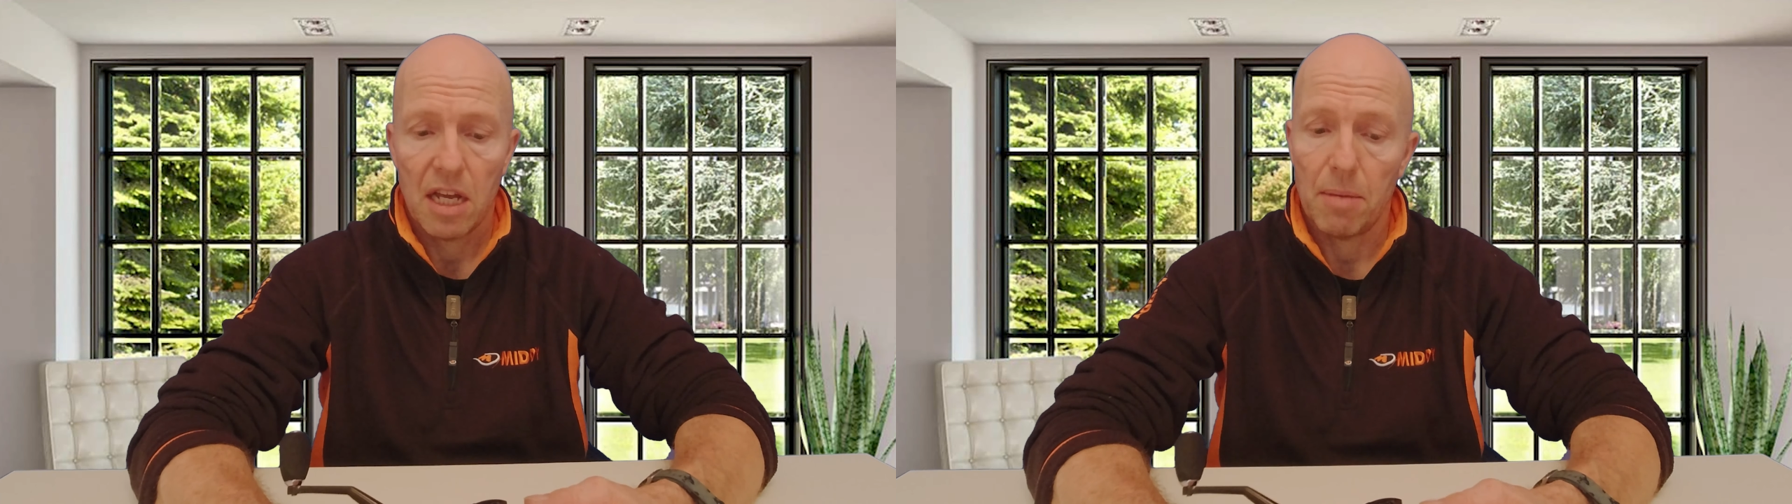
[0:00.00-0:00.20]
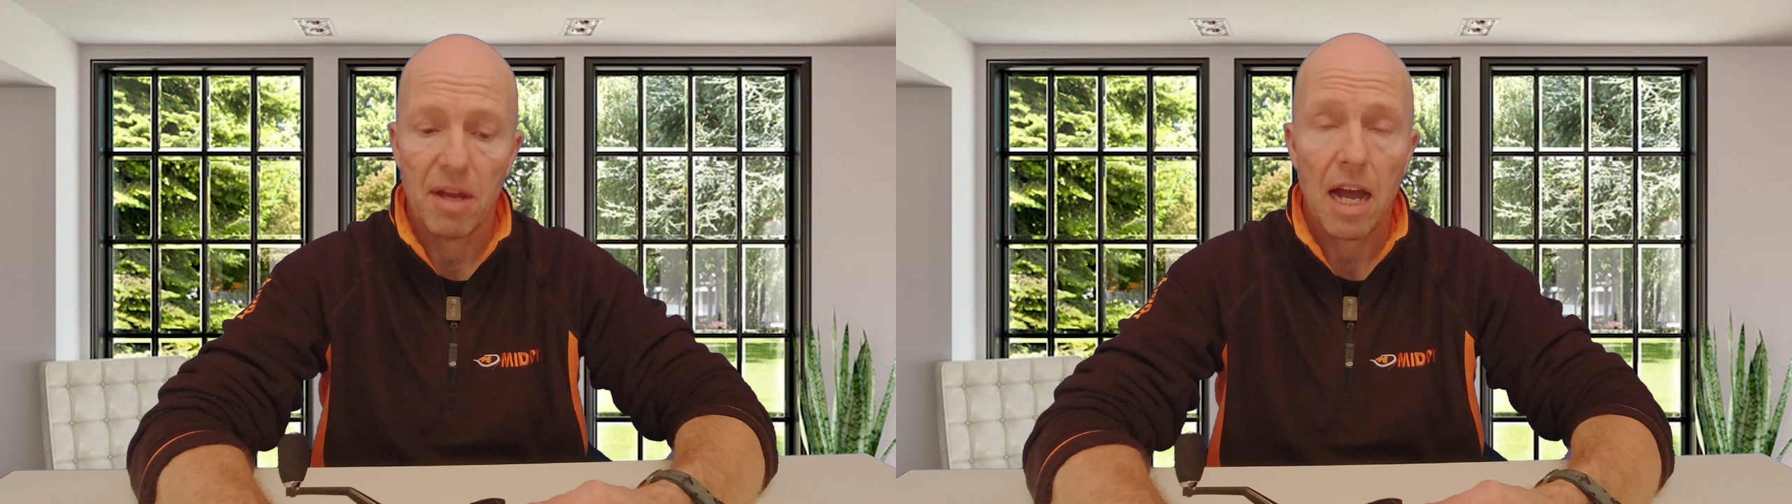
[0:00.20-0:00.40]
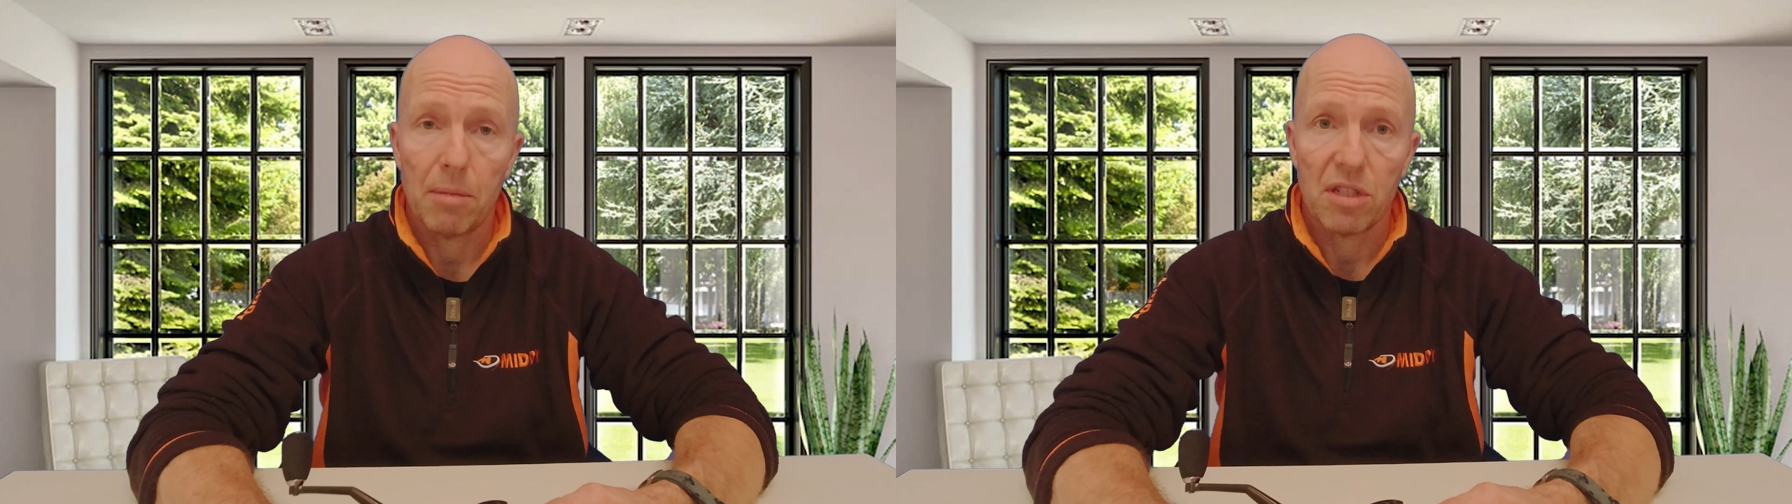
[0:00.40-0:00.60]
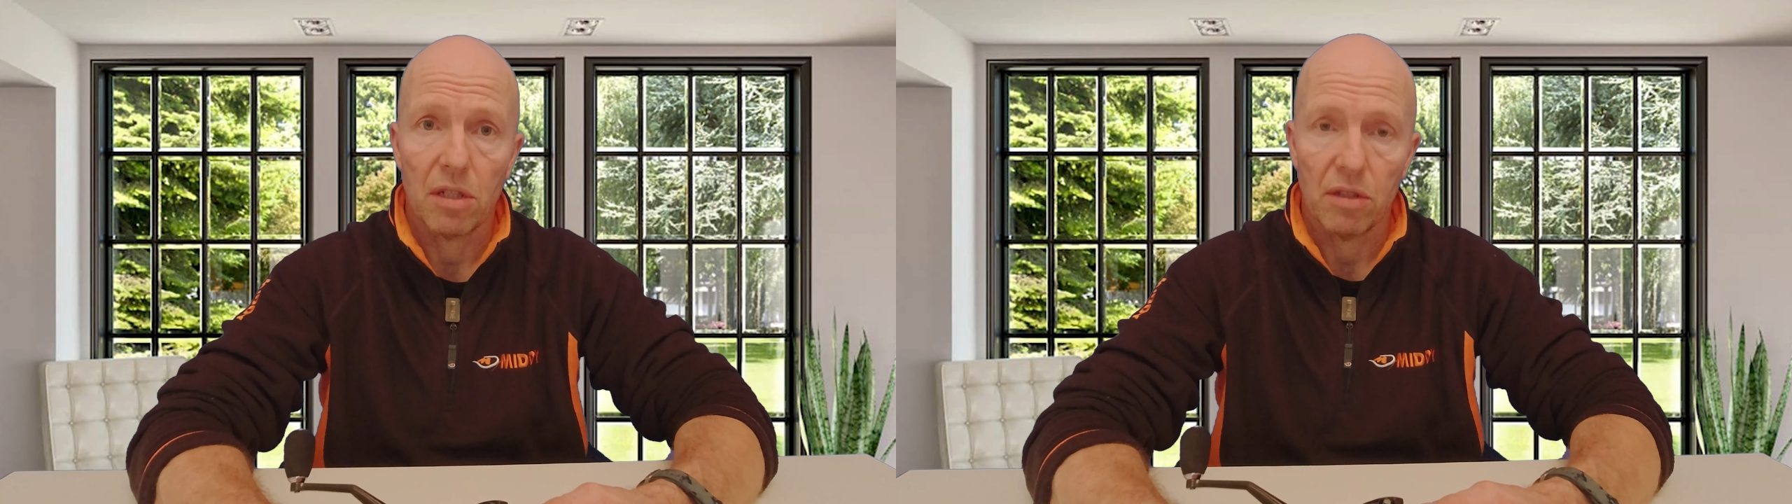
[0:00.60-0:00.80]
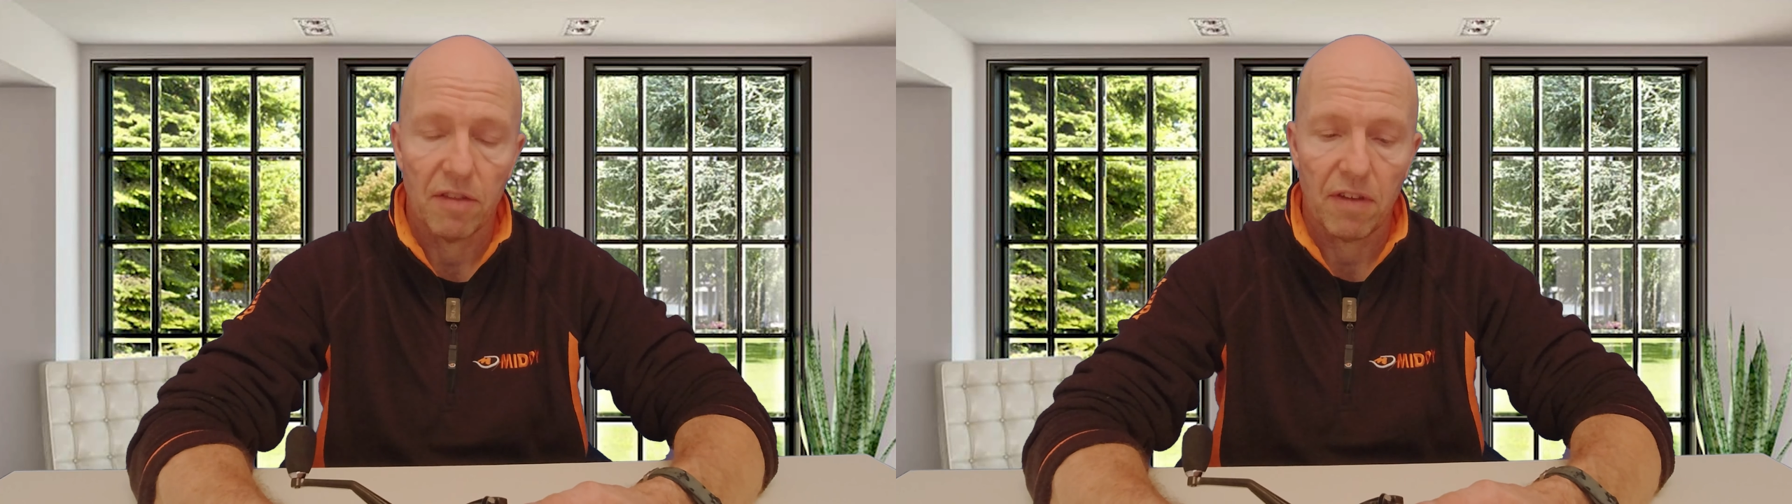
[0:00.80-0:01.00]
it'd be
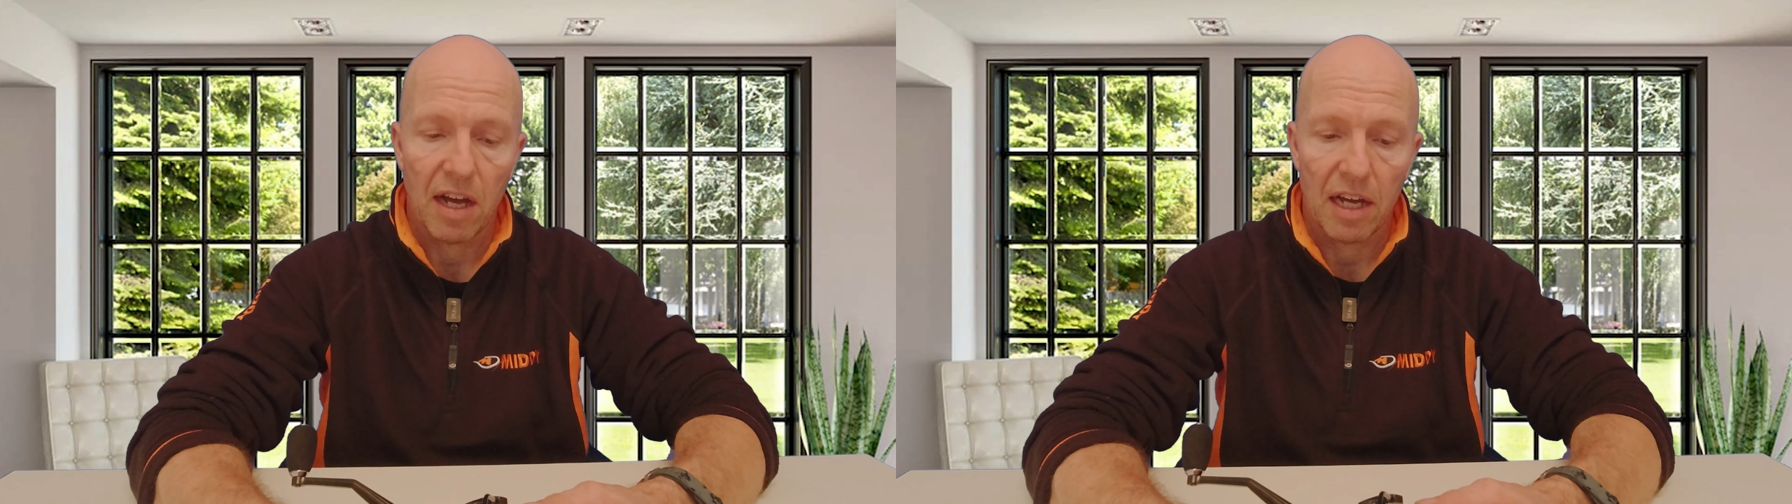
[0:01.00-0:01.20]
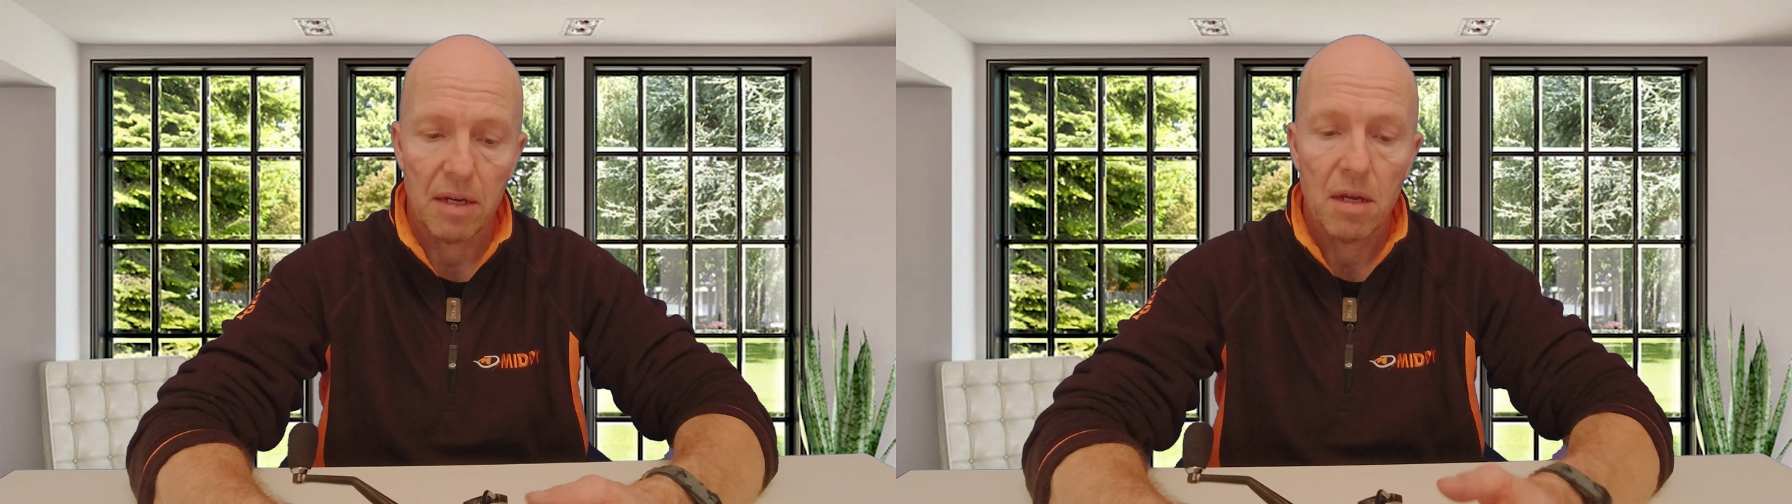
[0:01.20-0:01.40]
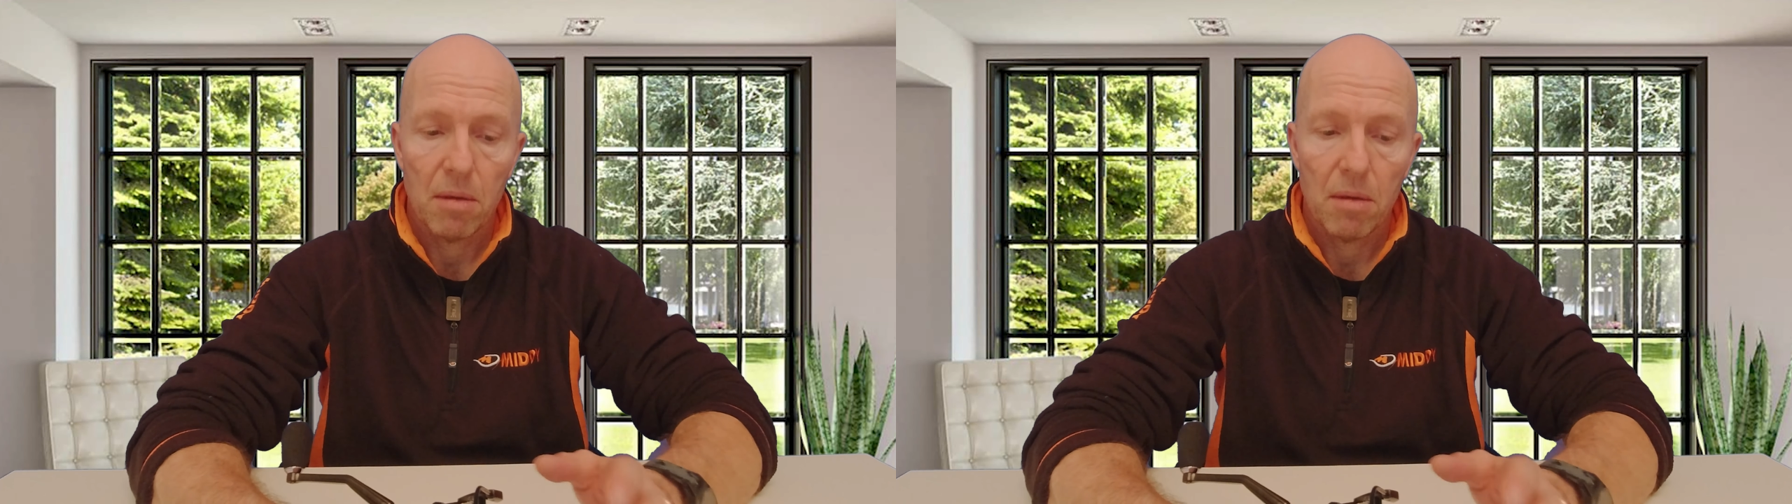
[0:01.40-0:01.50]
absolutely fine.